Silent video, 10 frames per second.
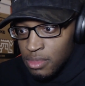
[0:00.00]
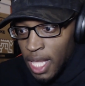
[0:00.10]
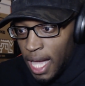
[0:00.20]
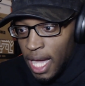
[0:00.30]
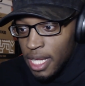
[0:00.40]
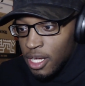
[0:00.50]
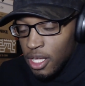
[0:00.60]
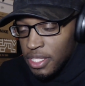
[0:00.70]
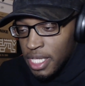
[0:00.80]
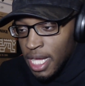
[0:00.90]
I
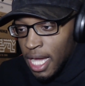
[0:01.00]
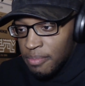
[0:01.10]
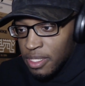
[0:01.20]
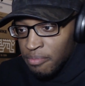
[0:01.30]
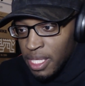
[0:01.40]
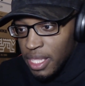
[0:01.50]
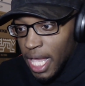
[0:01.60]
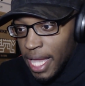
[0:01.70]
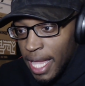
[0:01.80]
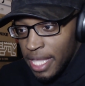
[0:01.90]
caught the cops and been
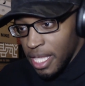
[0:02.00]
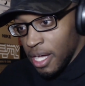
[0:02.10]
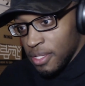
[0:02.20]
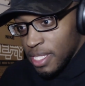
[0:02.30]
like, hey, yo,